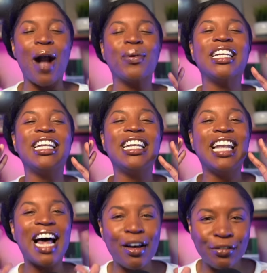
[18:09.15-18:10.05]
I would
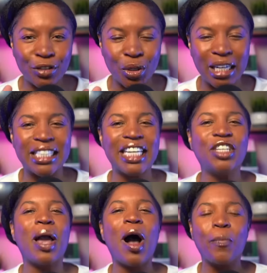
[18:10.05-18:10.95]
love to
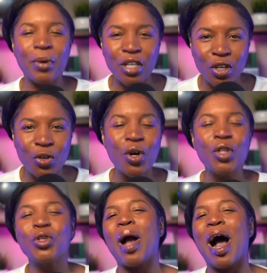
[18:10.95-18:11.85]
continue helping you
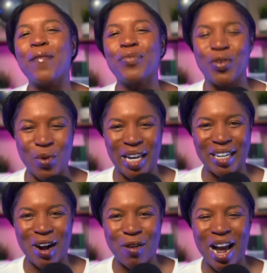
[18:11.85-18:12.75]
throughout the
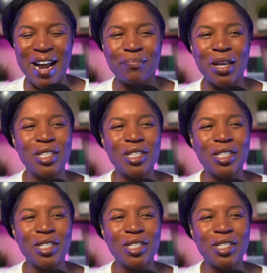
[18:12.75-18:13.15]
week. All right.